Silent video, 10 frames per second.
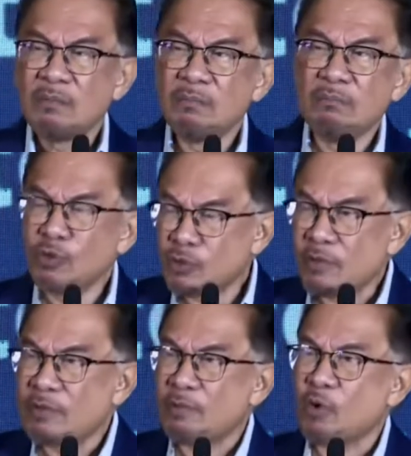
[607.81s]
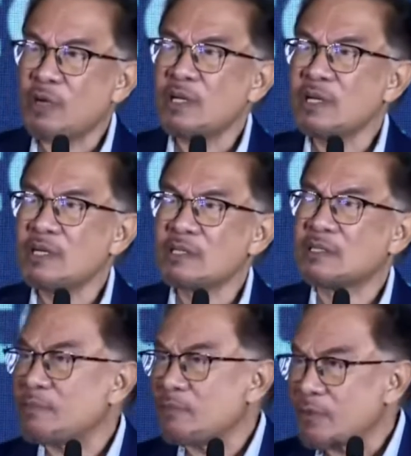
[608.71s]
Most of them Rohingya,
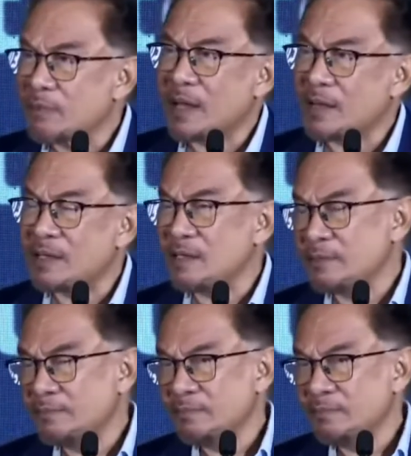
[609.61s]
some from other